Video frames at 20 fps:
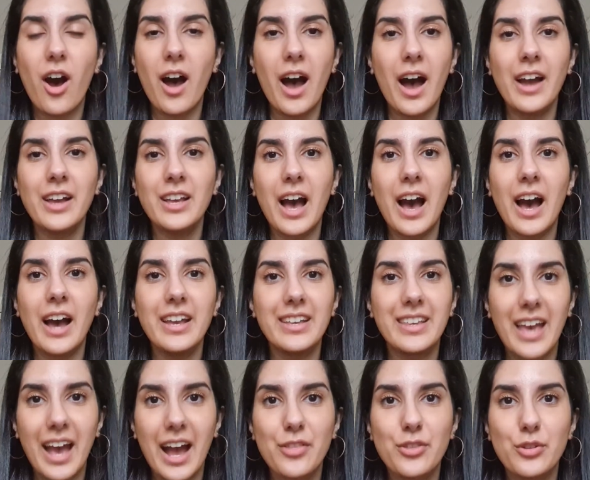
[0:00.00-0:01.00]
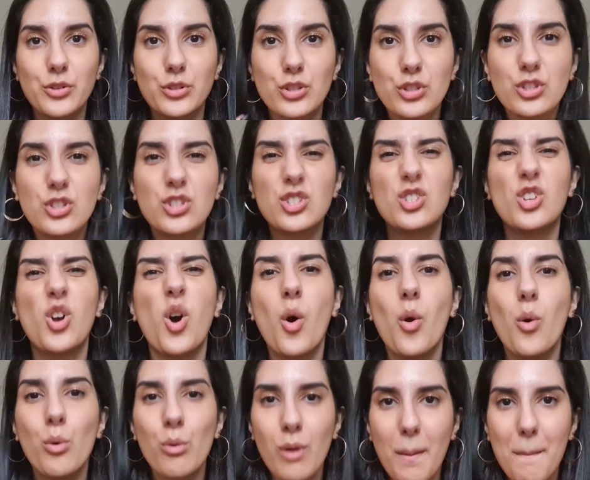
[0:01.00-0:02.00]
I gather
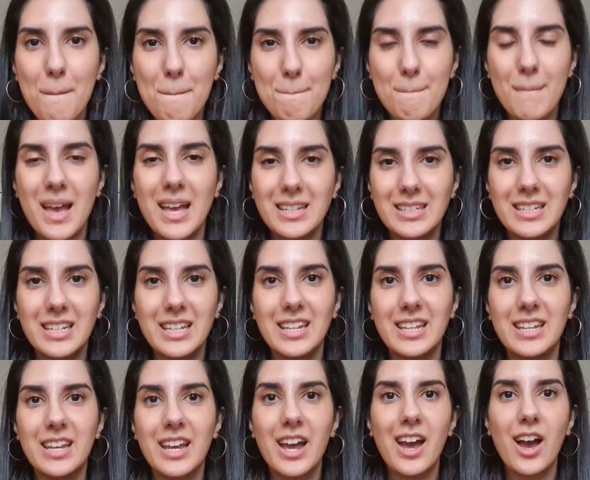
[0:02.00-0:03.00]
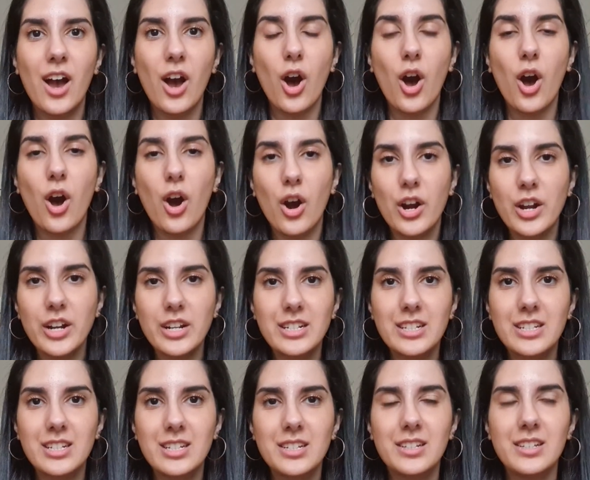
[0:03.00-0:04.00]
so many
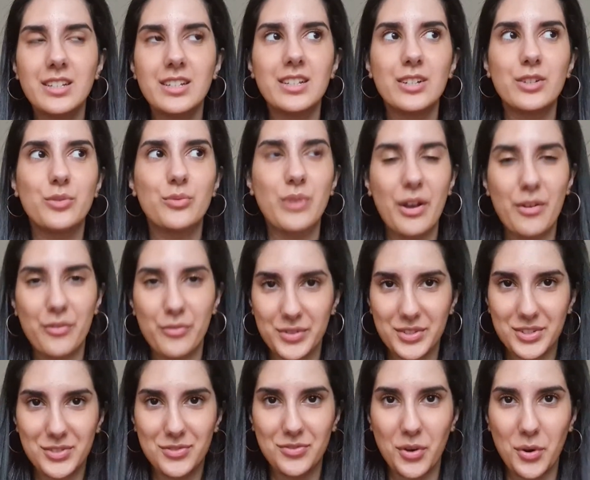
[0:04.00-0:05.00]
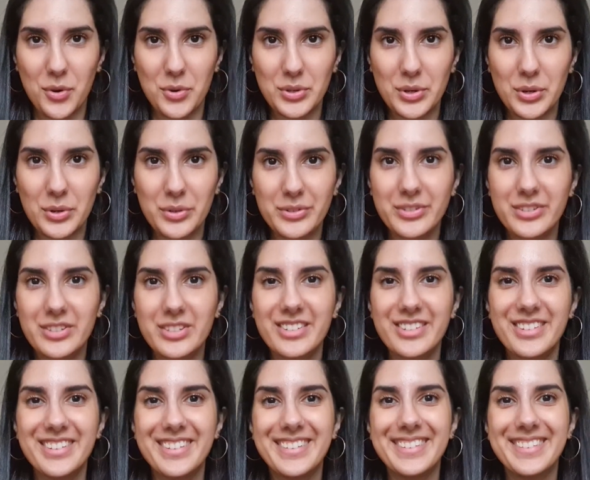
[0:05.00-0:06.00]
art reference photos
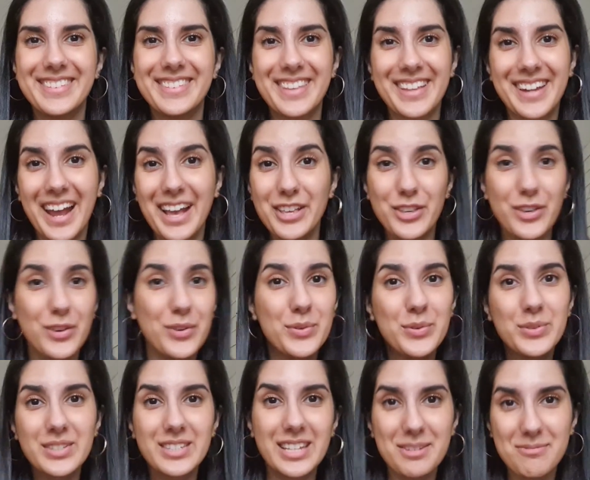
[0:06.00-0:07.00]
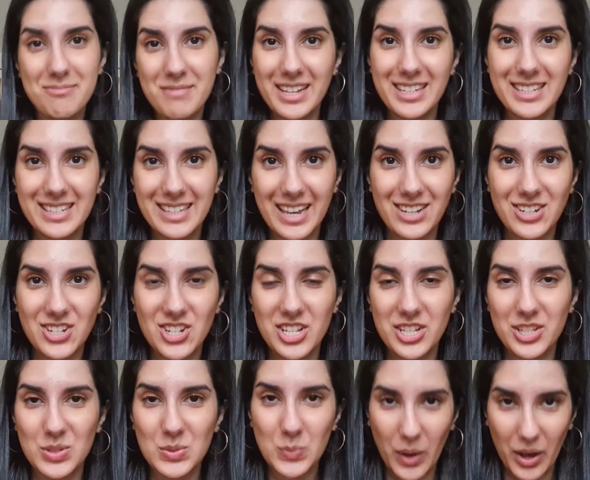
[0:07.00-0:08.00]
that I use in my sketching
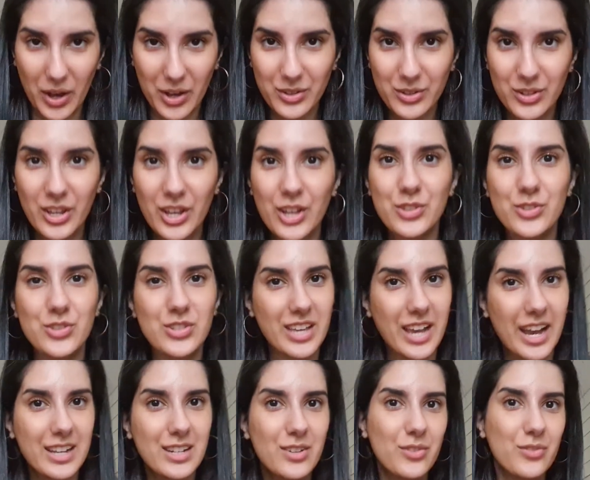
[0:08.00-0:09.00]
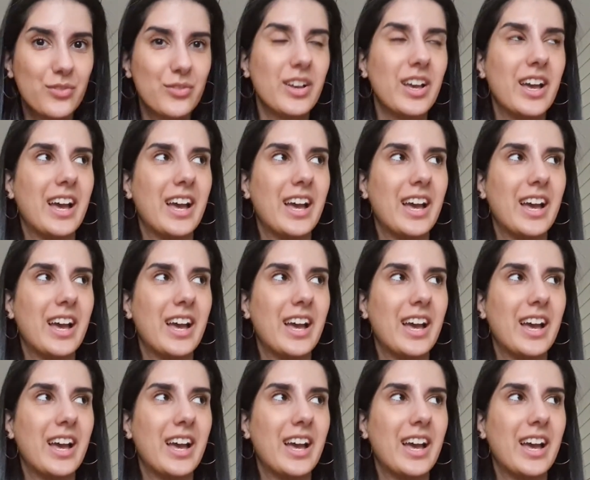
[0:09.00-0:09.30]
as well to kind of